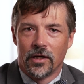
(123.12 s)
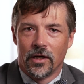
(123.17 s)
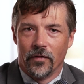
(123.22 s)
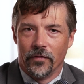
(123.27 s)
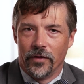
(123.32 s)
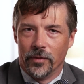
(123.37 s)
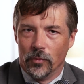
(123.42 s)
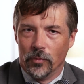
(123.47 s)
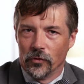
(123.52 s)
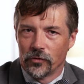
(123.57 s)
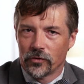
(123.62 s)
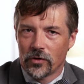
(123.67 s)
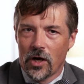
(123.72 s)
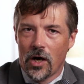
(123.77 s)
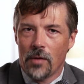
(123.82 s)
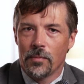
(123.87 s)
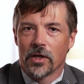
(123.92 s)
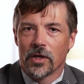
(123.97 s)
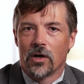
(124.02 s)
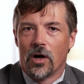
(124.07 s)
of the most
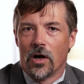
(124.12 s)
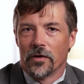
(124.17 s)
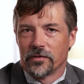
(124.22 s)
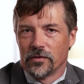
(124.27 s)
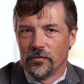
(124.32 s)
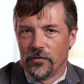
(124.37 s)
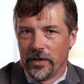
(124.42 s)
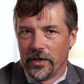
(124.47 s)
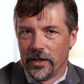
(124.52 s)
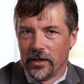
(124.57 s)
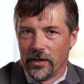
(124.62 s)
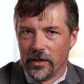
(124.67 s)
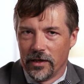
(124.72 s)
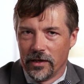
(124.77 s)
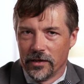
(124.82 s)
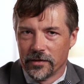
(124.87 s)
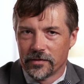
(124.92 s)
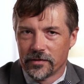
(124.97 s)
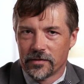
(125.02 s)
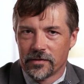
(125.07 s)
common cause of
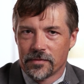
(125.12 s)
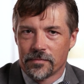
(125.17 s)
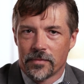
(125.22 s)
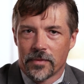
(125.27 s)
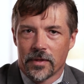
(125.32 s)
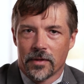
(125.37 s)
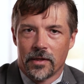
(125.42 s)
ALS